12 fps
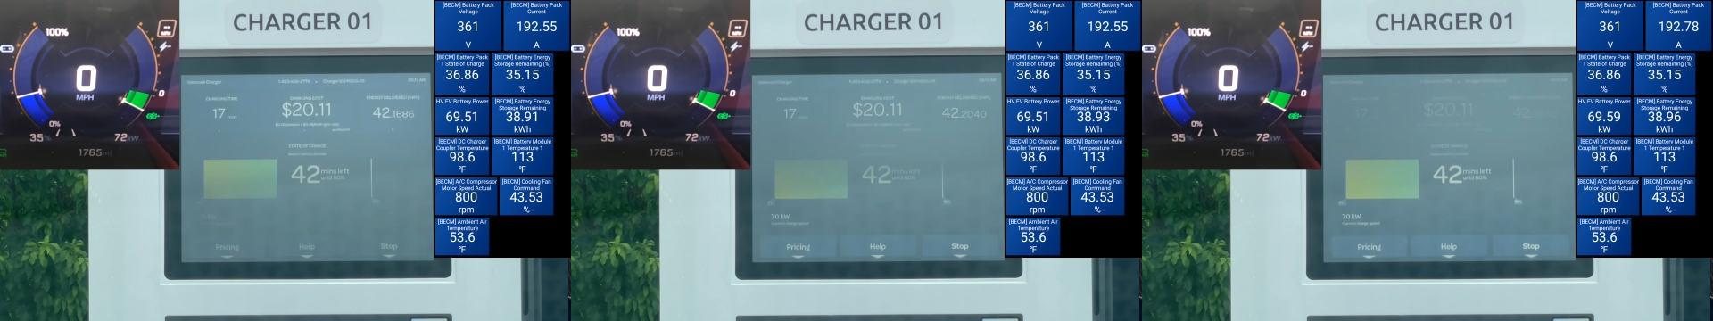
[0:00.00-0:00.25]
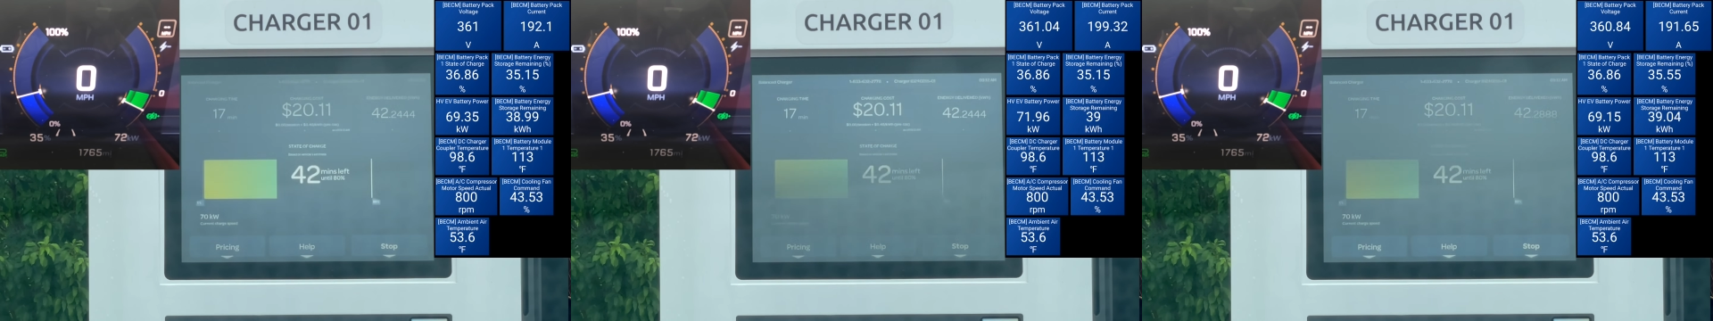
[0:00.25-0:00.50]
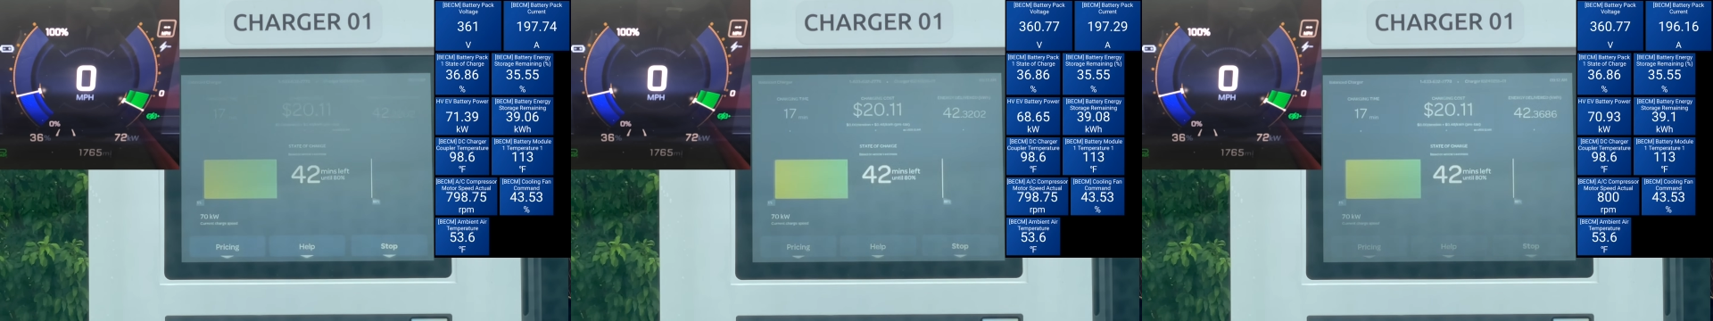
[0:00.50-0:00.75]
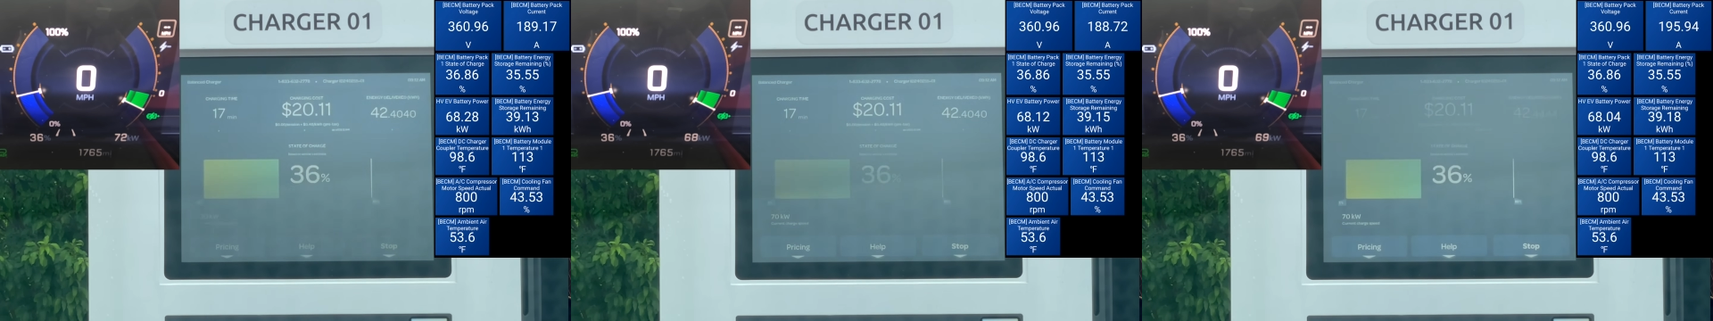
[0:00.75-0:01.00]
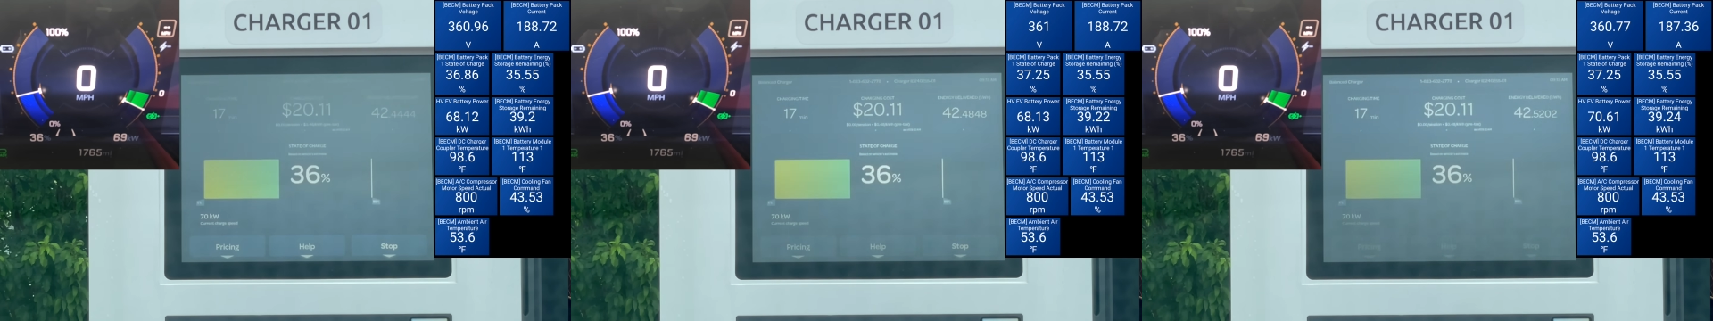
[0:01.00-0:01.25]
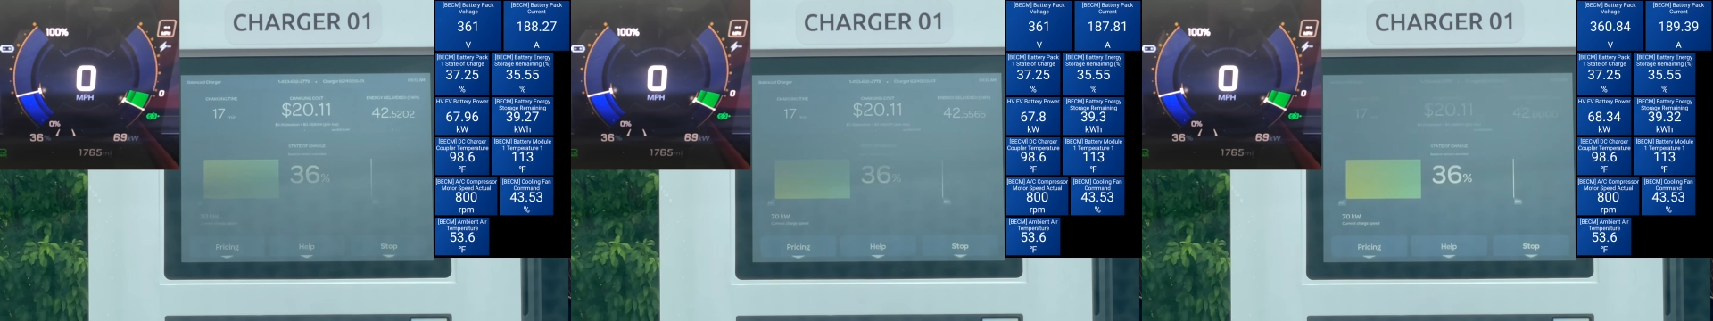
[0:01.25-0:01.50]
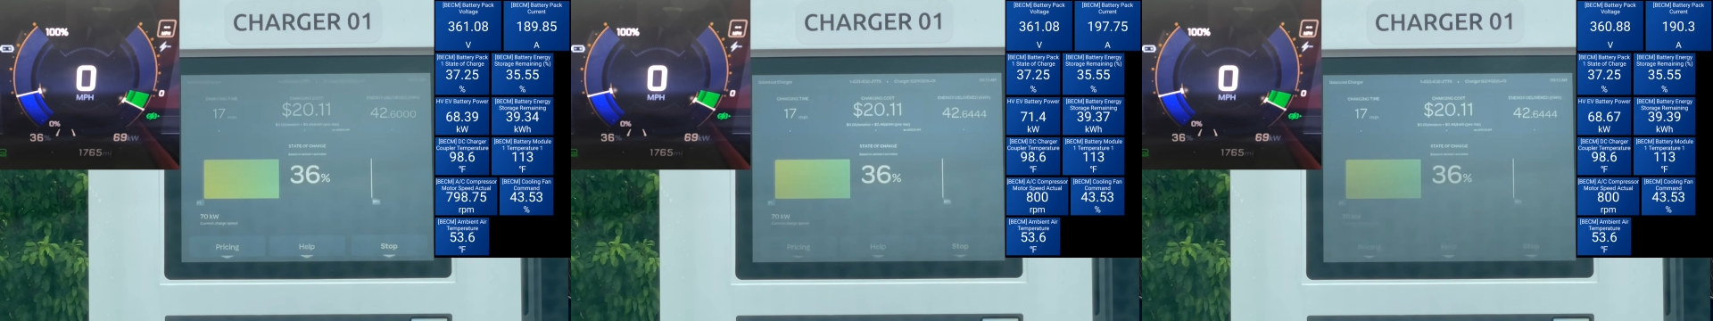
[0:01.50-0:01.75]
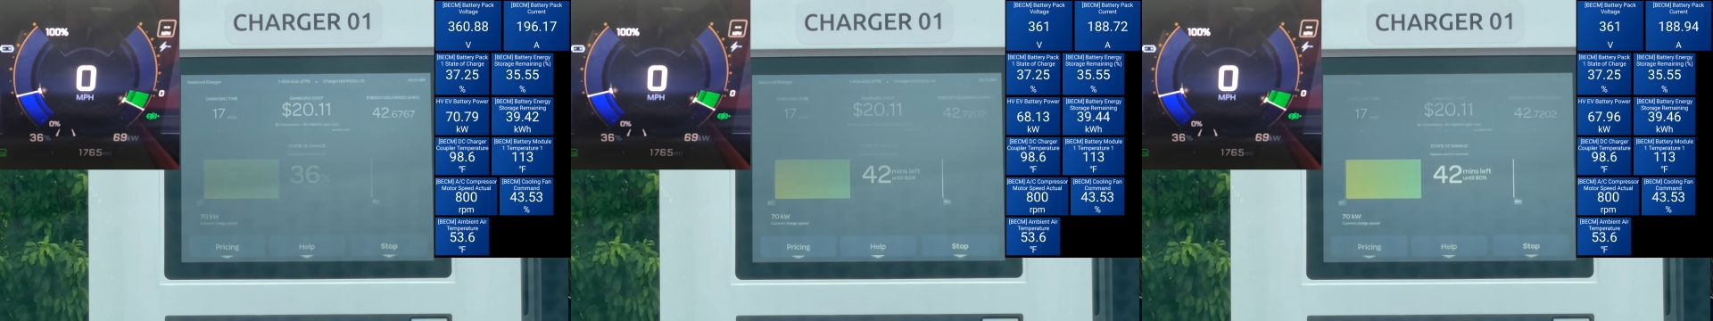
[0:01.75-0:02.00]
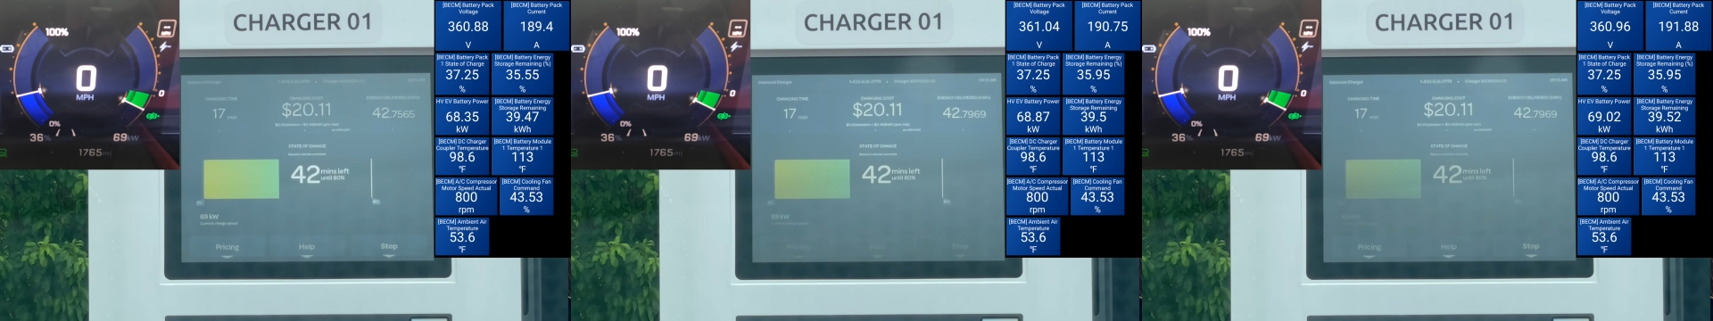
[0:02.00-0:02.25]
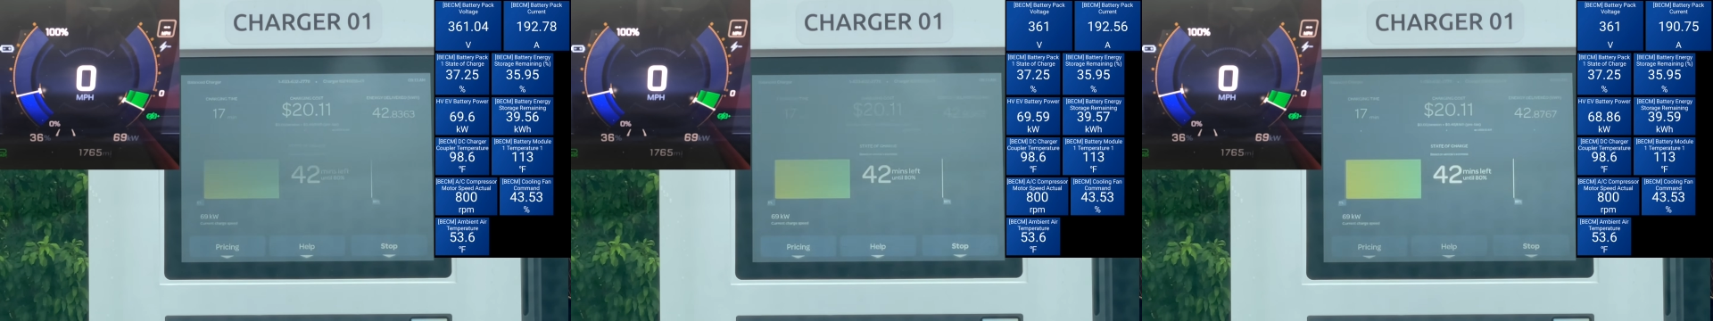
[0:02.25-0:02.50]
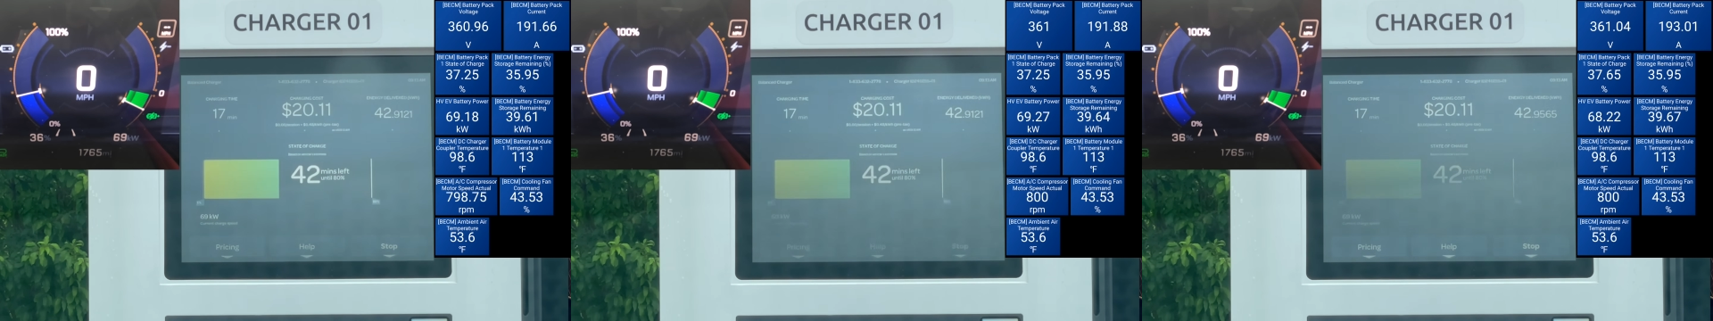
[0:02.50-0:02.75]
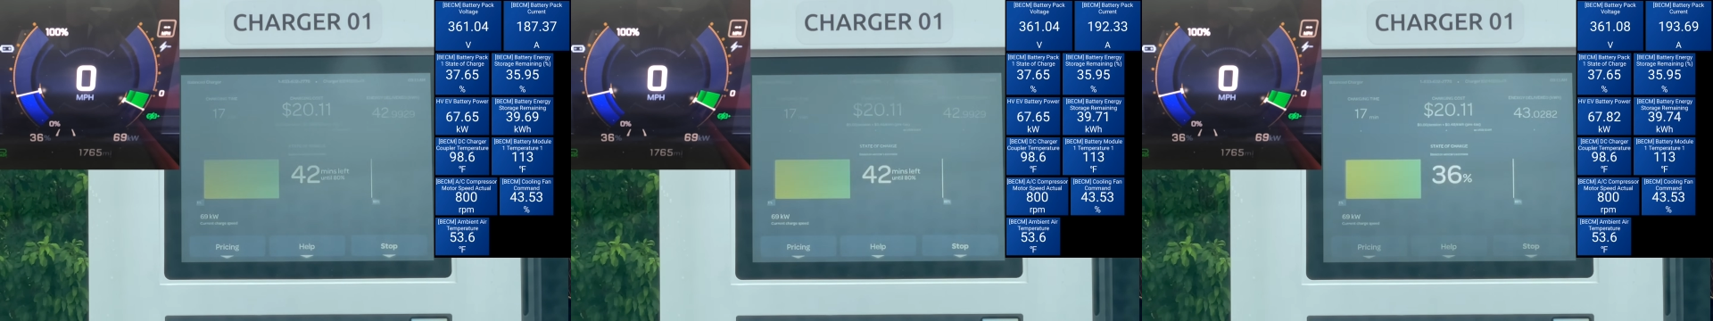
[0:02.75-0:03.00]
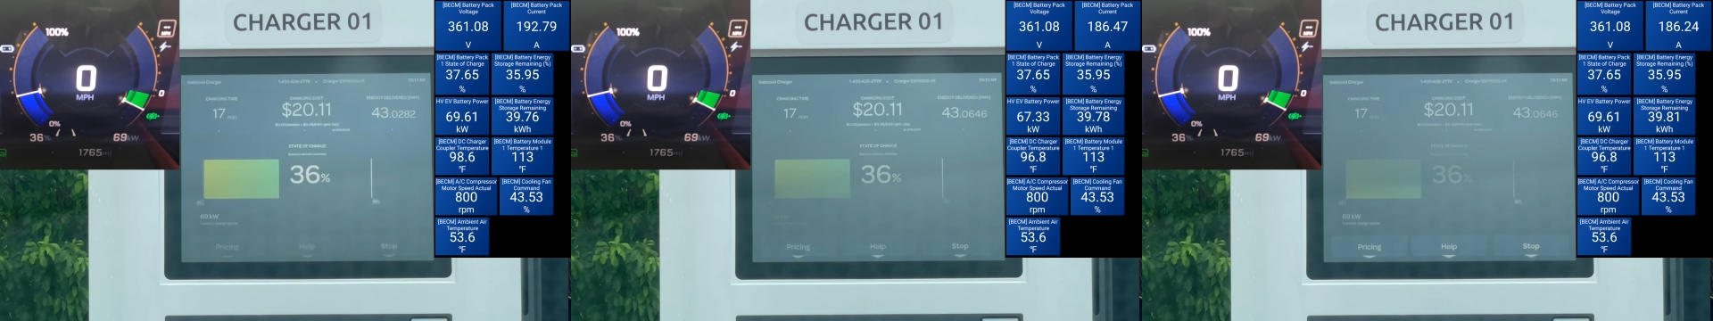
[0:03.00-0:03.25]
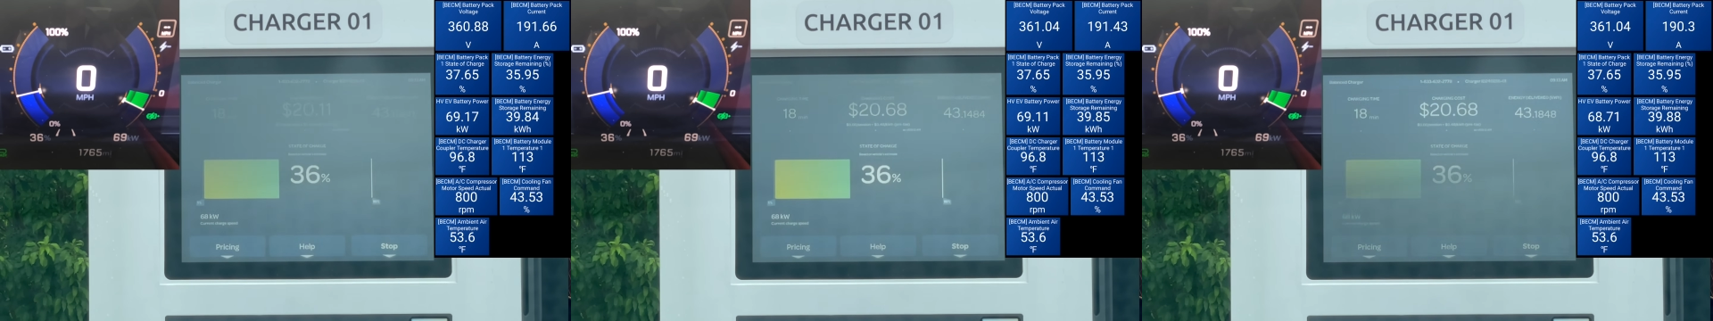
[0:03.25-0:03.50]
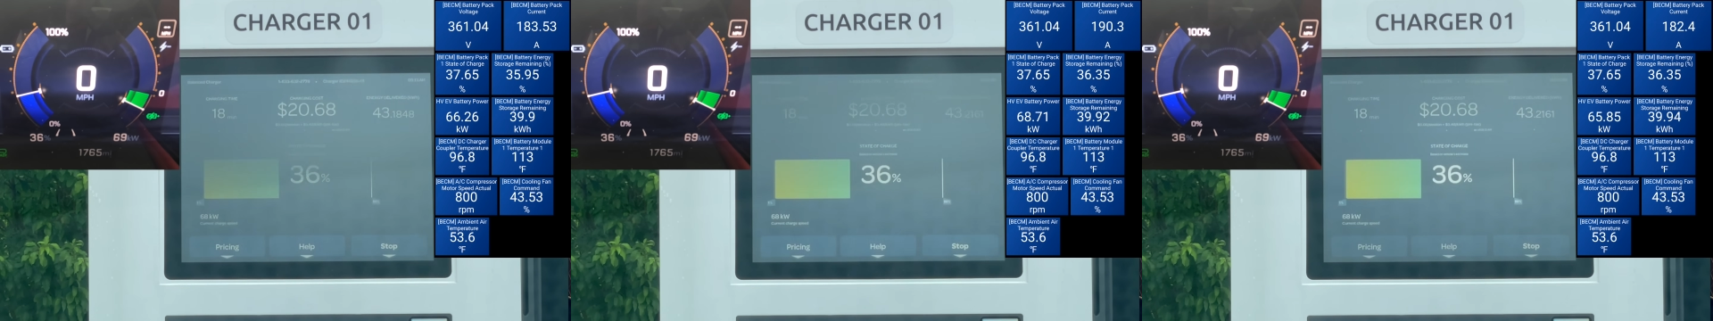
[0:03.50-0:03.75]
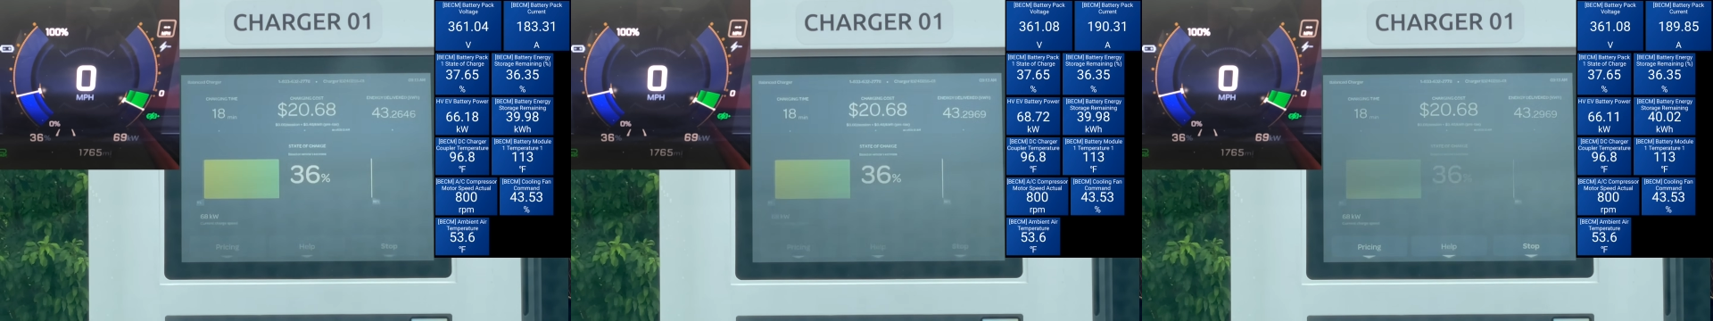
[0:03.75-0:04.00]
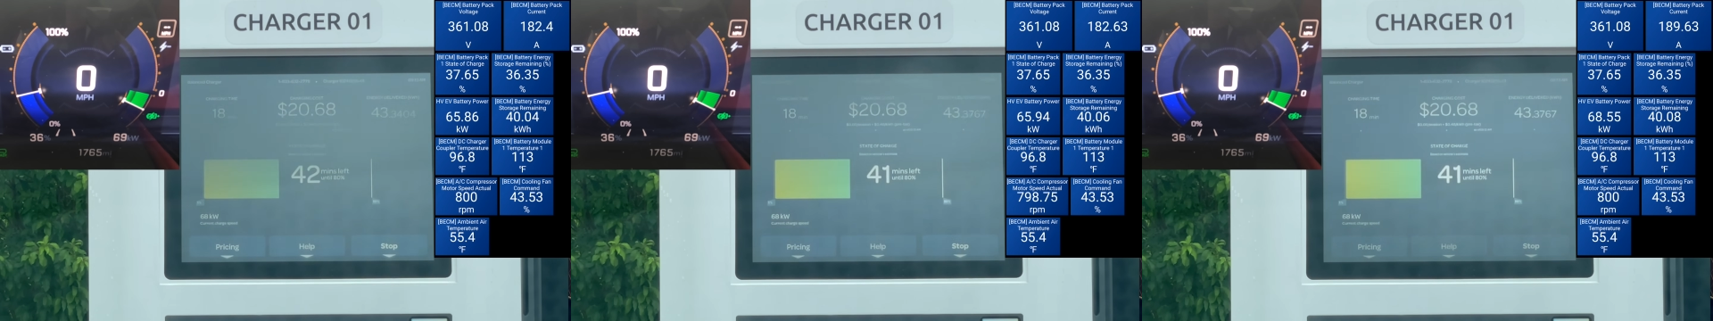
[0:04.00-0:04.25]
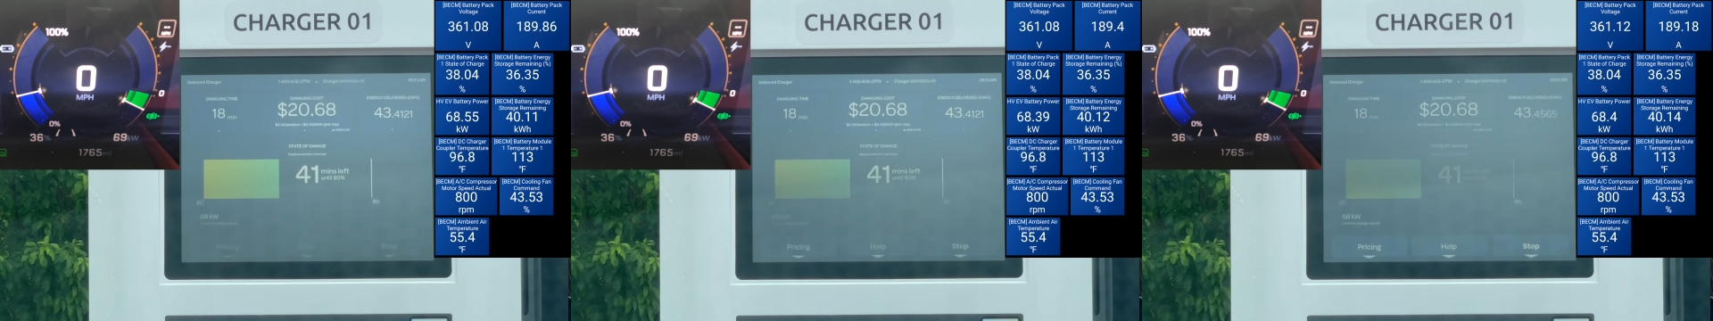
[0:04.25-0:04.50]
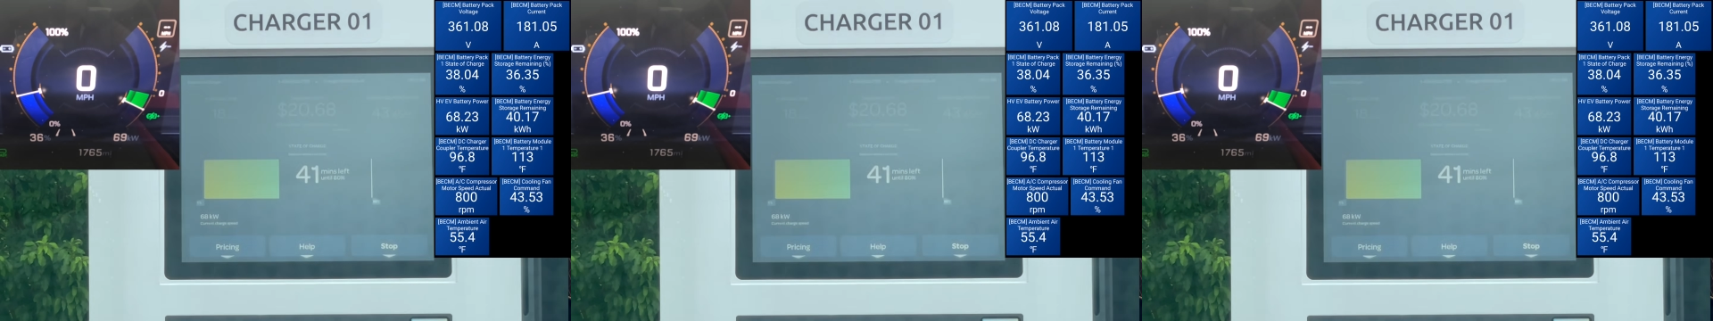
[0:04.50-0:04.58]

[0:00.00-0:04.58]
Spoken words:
(no speaker visible)